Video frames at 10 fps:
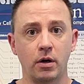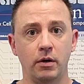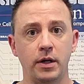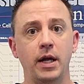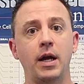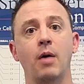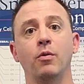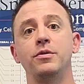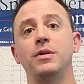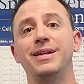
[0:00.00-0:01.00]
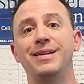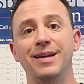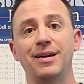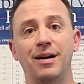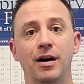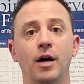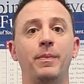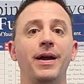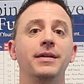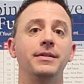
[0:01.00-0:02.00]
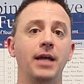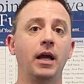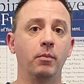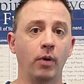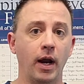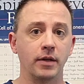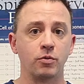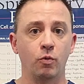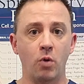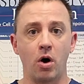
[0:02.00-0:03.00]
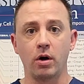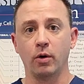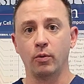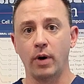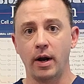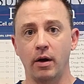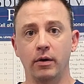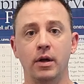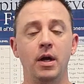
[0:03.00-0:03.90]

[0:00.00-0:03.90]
all day, I want you to get up and take breaks. Walk around.